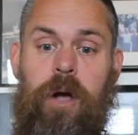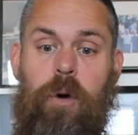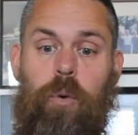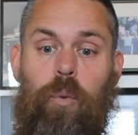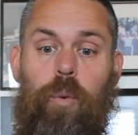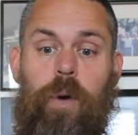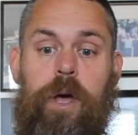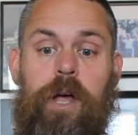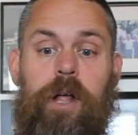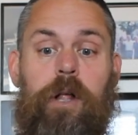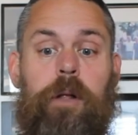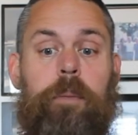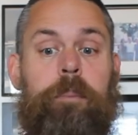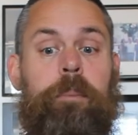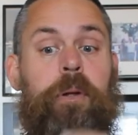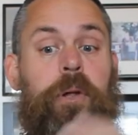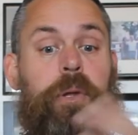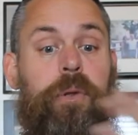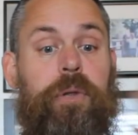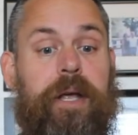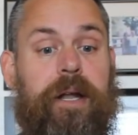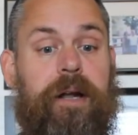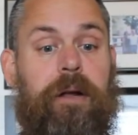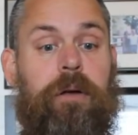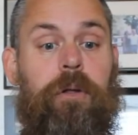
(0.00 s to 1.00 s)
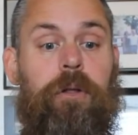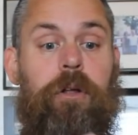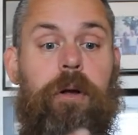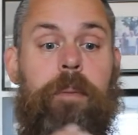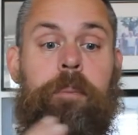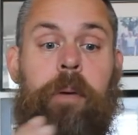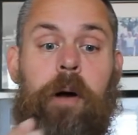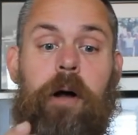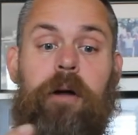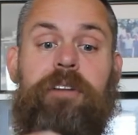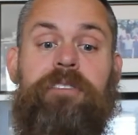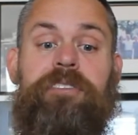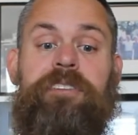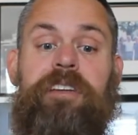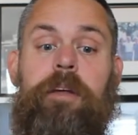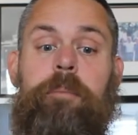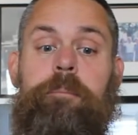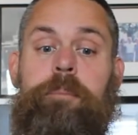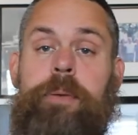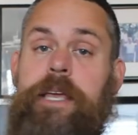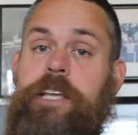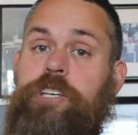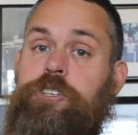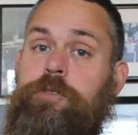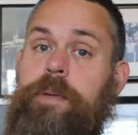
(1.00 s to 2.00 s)
Will political or partisan
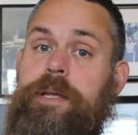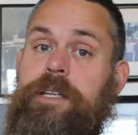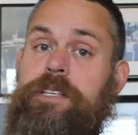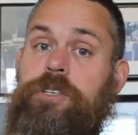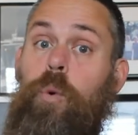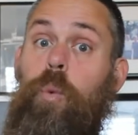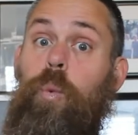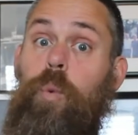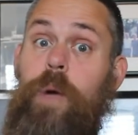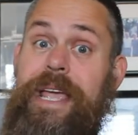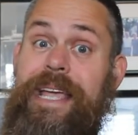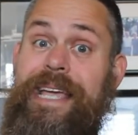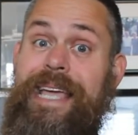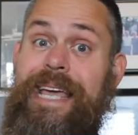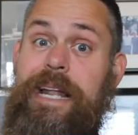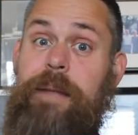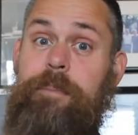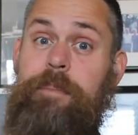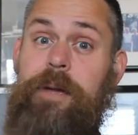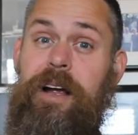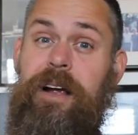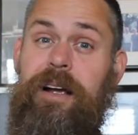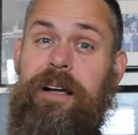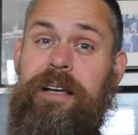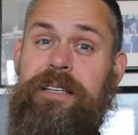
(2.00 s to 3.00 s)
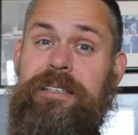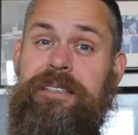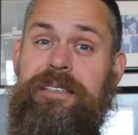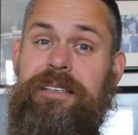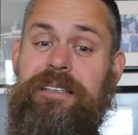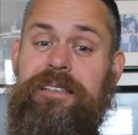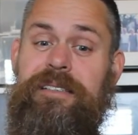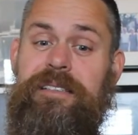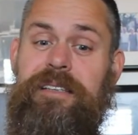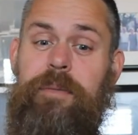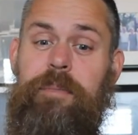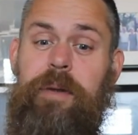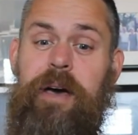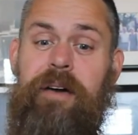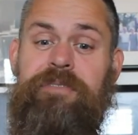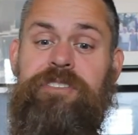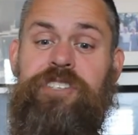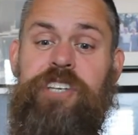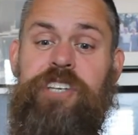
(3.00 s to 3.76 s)
impeachments weaken America's system of